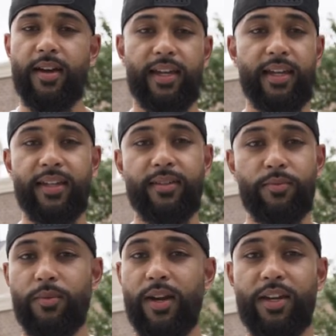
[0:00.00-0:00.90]
eat,
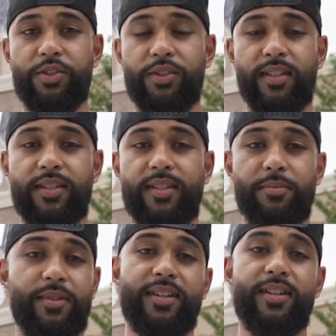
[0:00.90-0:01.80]
what I usually
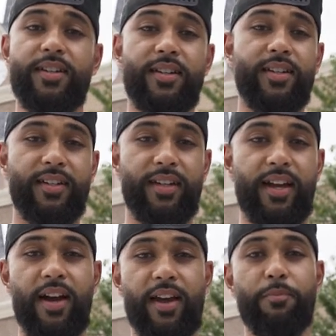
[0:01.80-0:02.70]
typically cook,
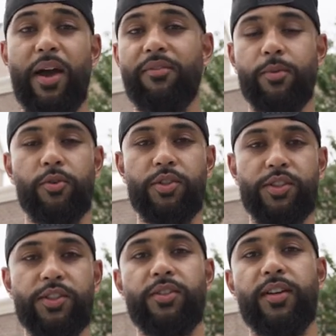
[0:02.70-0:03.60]
and buy from the
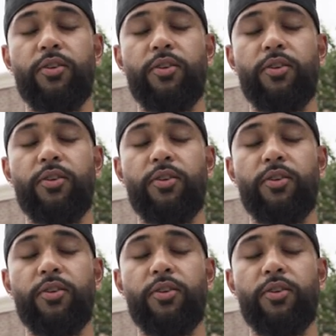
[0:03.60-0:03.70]
grocery store.